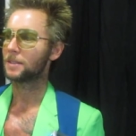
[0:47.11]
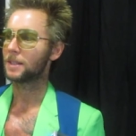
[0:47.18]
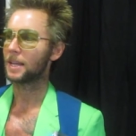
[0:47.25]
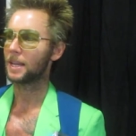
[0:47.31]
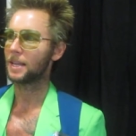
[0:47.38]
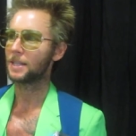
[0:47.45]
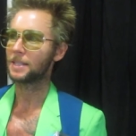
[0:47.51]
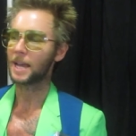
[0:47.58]
to
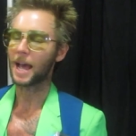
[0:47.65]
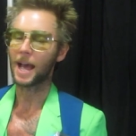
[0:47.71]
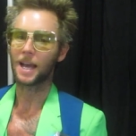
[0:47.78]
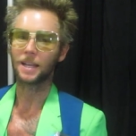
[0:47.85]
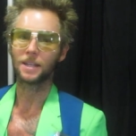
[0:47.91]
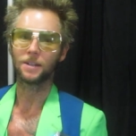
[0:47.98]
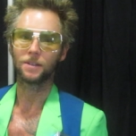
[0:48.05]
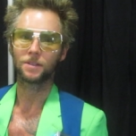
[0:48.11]
get into,
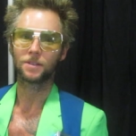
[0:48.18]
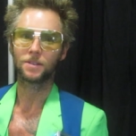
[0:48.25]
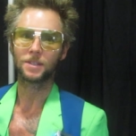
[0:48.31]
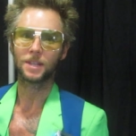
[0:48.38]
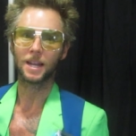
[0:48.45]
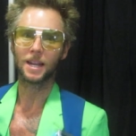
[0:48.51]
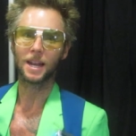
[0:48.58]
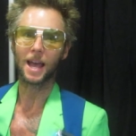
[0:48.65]
you know,
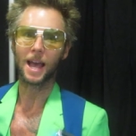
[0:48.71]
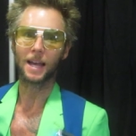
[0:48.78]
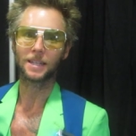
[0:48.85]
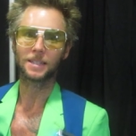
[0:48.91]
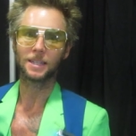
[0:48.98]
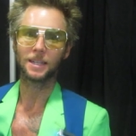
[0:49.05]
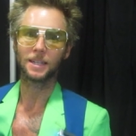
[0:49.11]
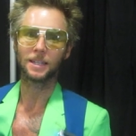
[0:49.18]
stay in
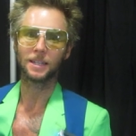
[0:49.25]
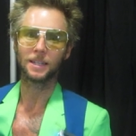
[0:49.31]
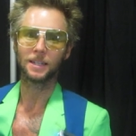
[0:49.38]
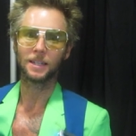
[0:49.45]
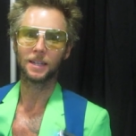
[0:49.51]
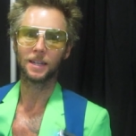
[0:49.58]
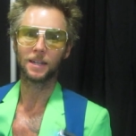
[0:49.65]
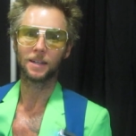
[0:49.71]
acting
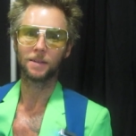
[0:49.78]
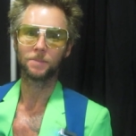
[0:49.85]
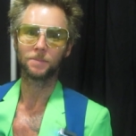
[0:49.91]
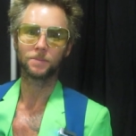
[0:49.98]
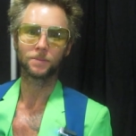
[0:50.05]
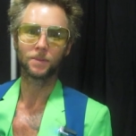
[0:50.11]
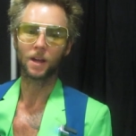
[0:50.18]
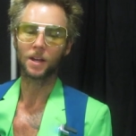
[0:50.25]
and um,